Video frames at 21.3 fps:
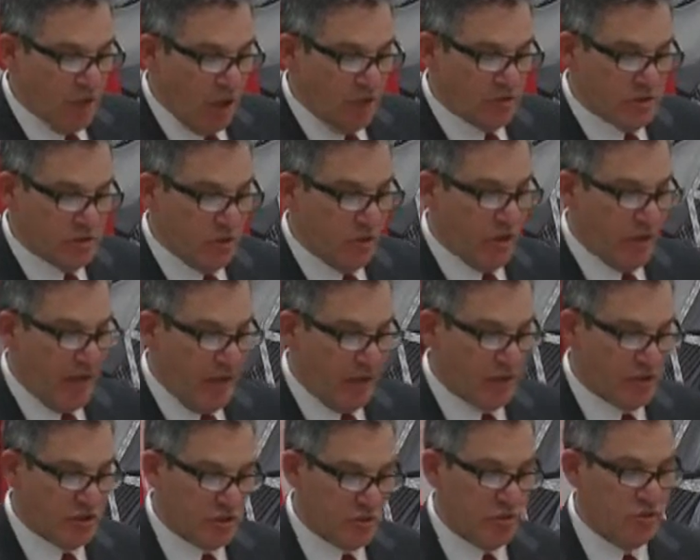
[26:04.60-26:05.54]
also
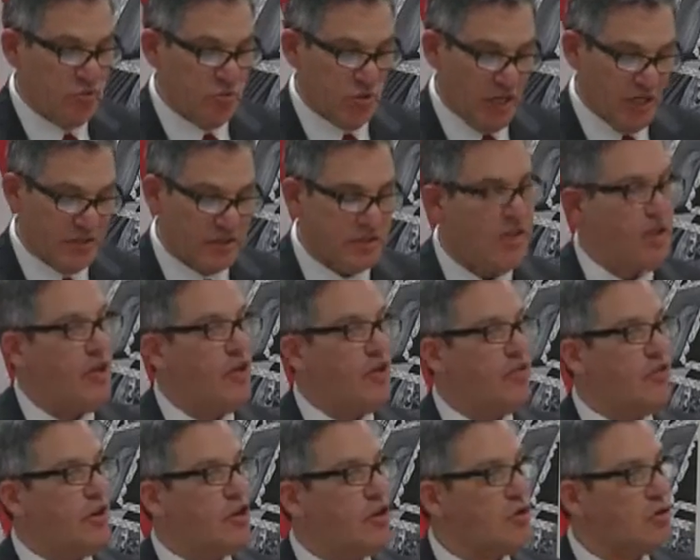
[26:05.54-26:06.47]
allow us to address
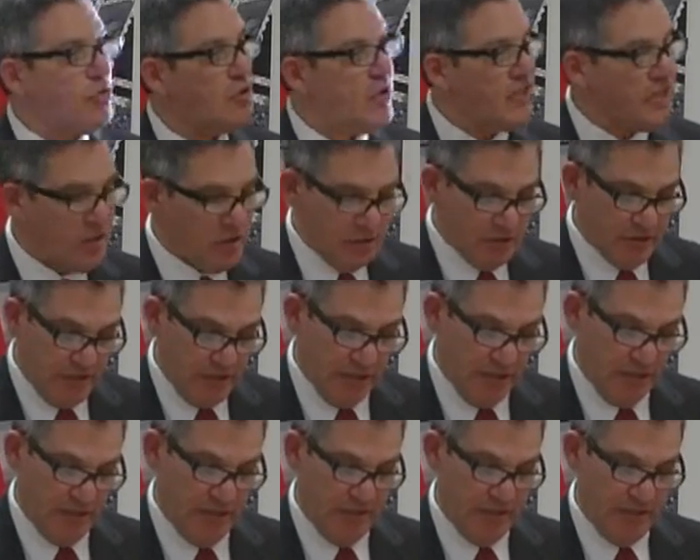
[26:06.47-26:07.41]
the critical
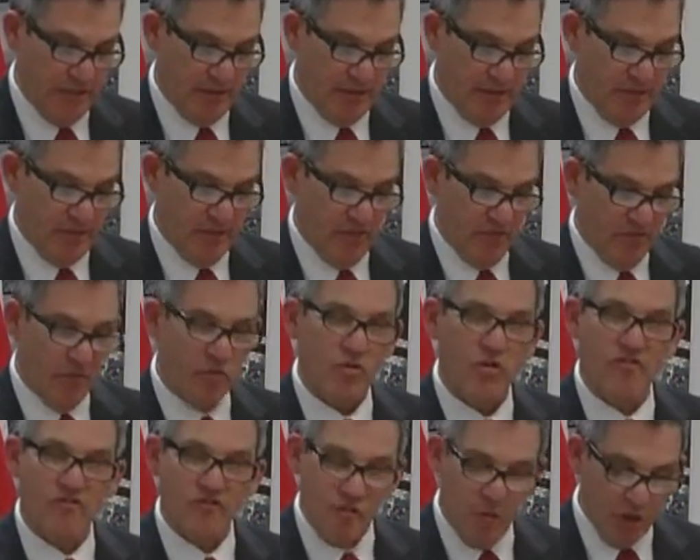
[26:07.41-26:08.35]
need
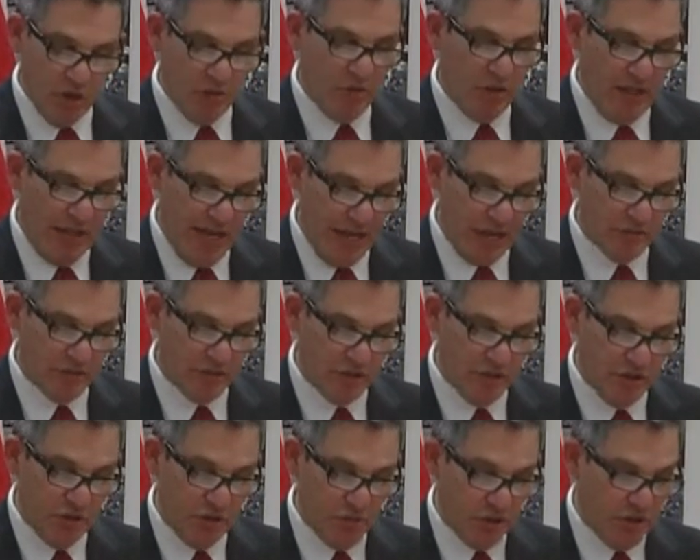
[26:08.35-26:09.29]
for affordable
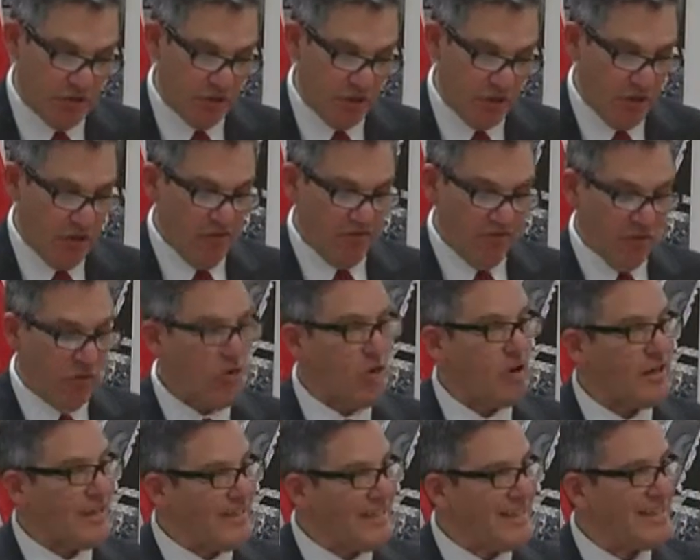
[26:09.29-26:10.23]
housing units
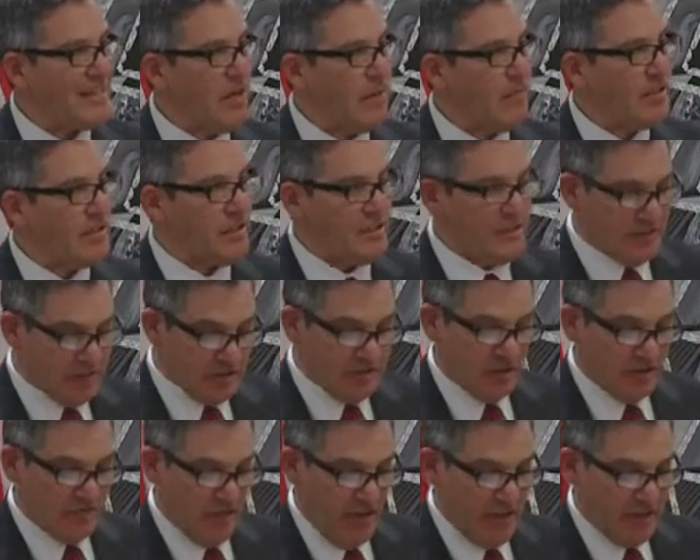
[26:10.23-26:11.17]
for economically
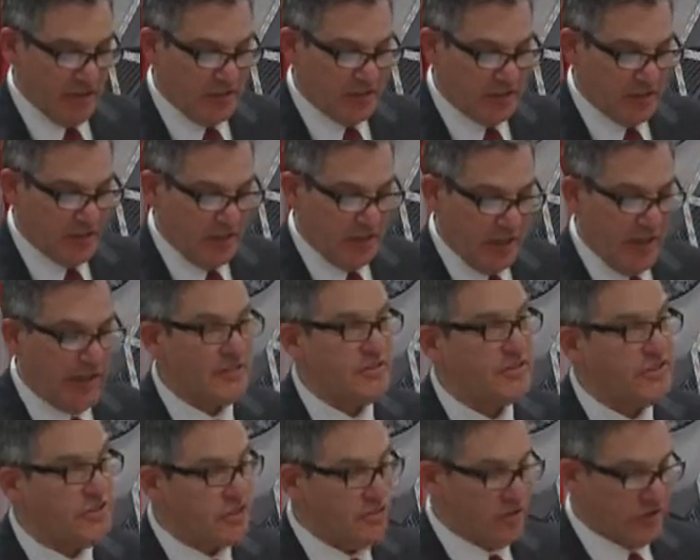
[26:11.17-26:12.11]
disadvantaged and
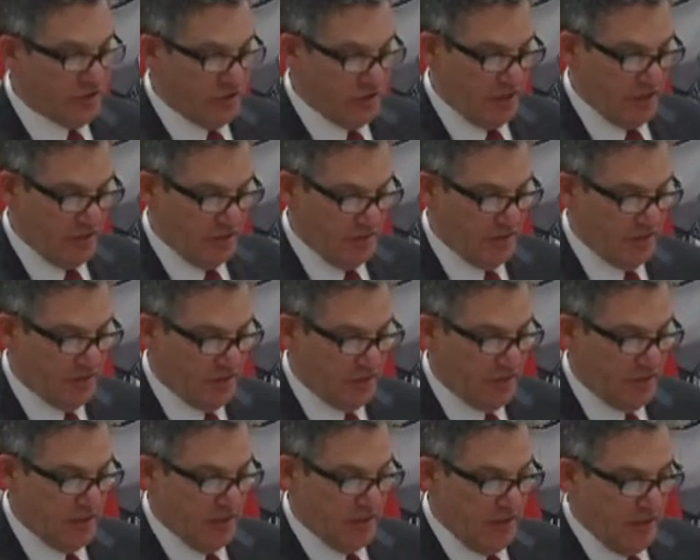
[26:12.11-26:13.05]
senior citizens.
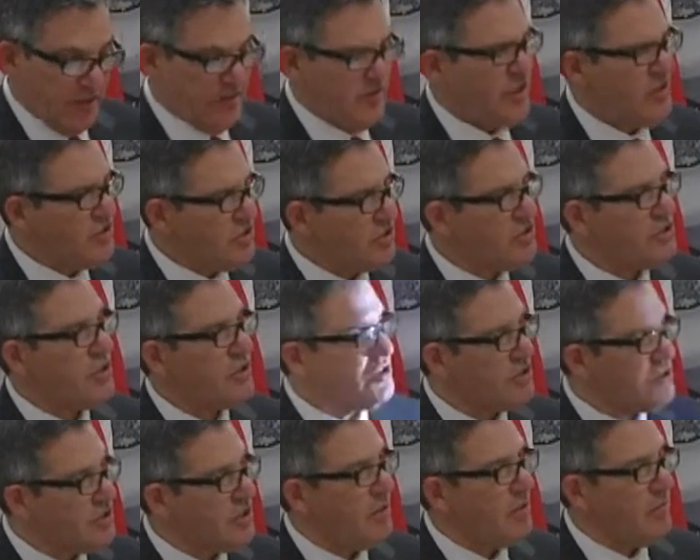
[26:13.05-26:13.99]
These are
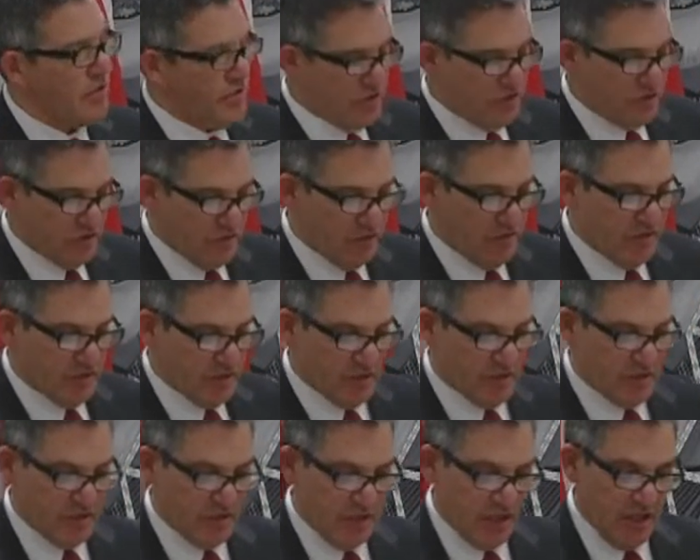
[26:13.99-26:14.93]
just some of the
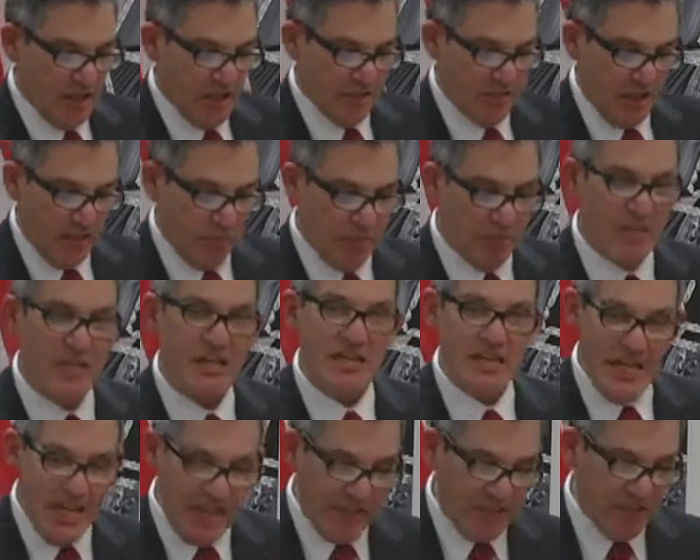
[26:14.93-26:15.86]
services that will be
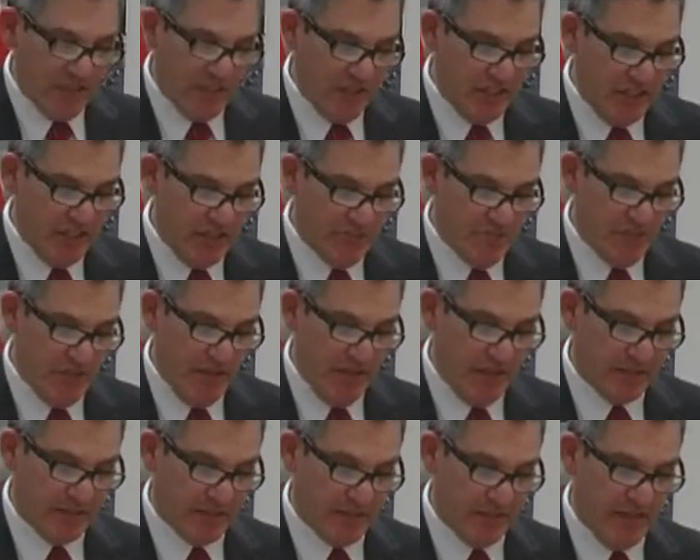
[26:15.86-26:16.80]
negatively
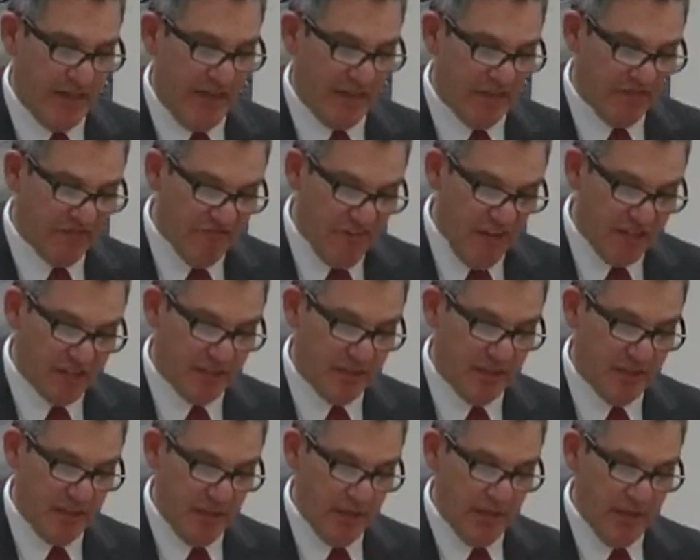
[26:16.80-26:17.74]
impacted and
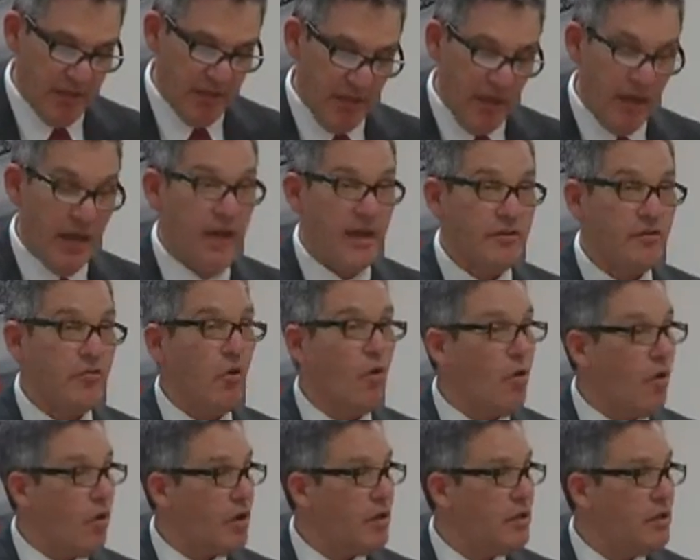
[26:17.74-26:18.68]
affected and
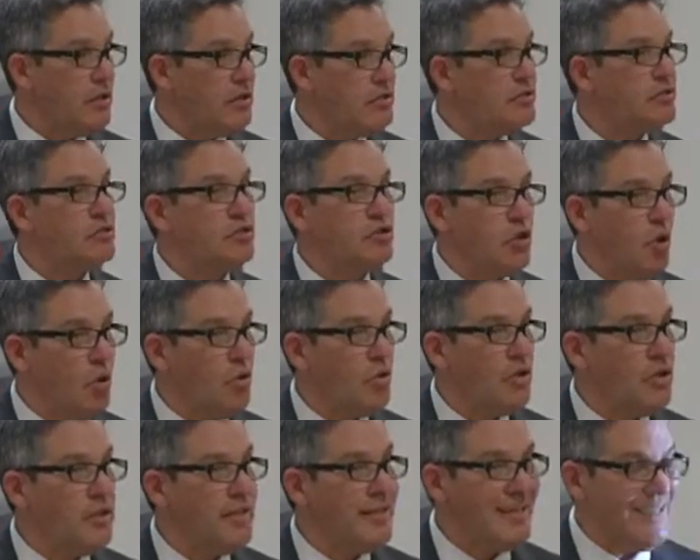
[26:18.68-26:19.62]
or
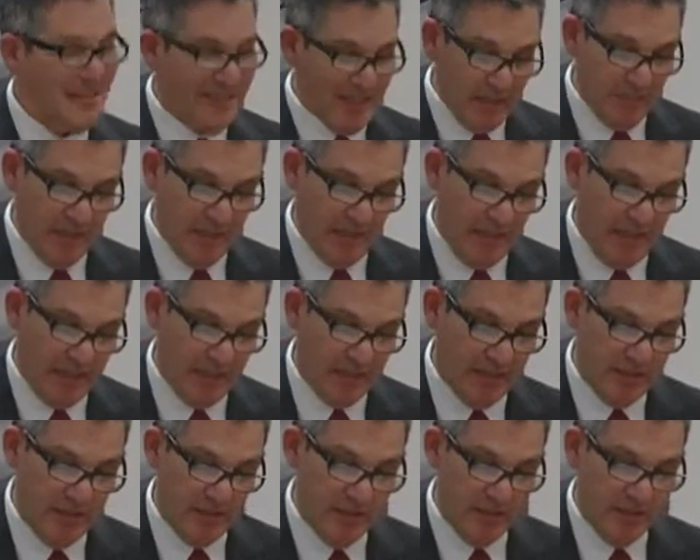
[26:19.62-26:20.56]
totally
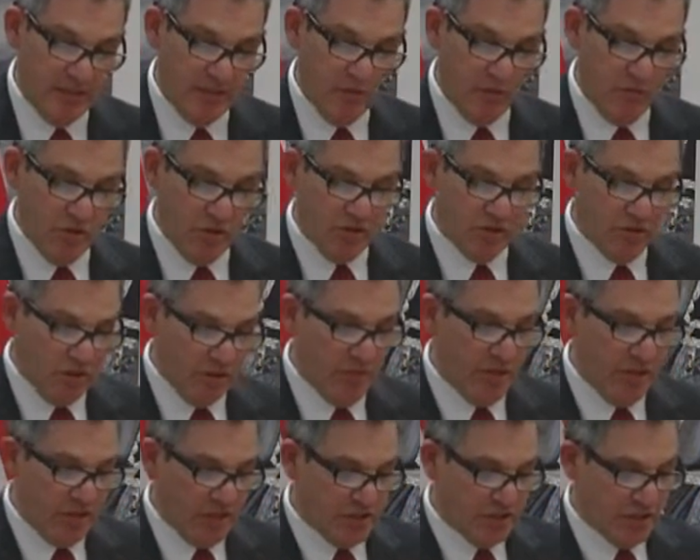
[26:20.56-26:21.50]
eliminated with the
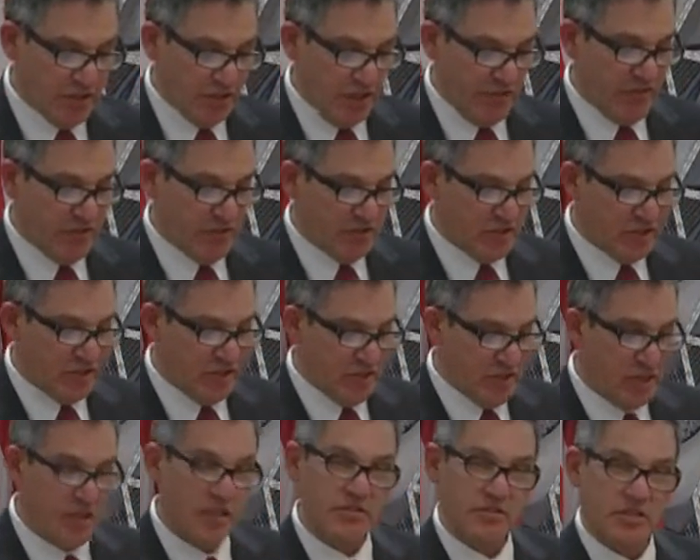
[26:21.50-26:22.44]
termination of the City
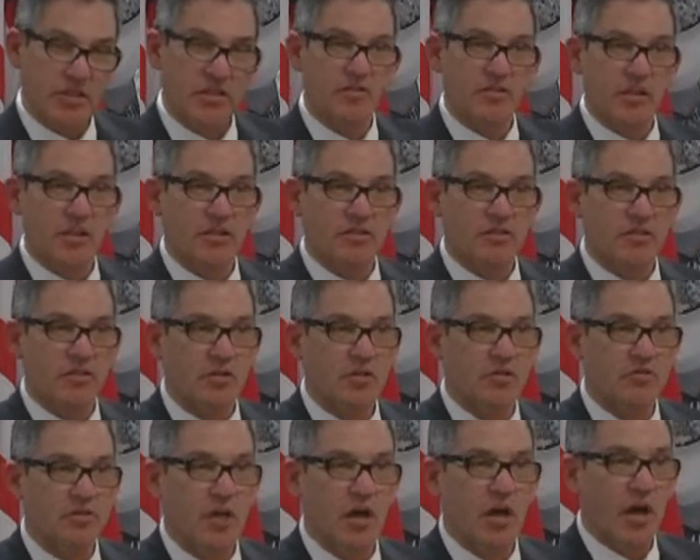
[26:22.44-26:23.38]
of
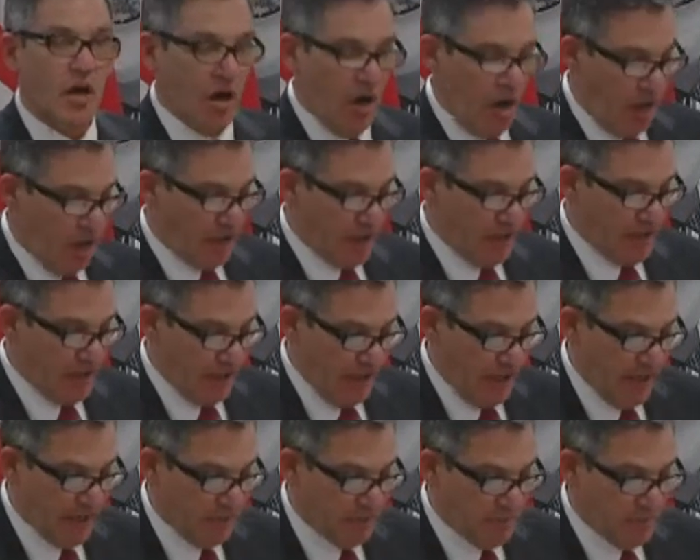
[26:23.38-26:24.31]
Calexico's
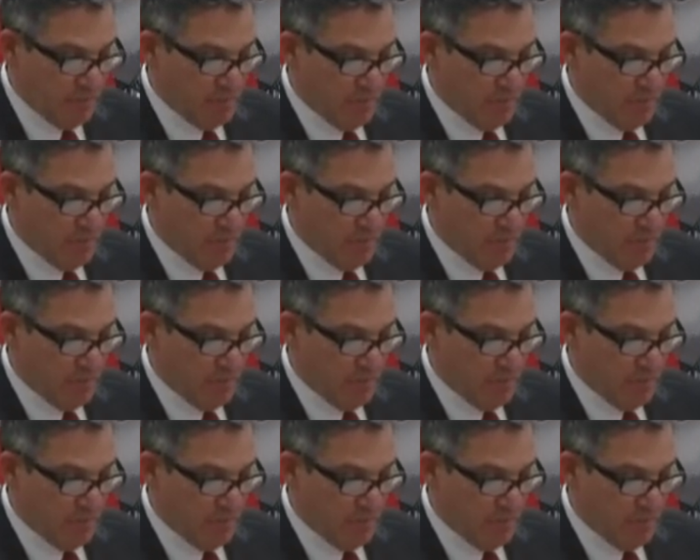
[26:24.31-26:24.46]
RDA.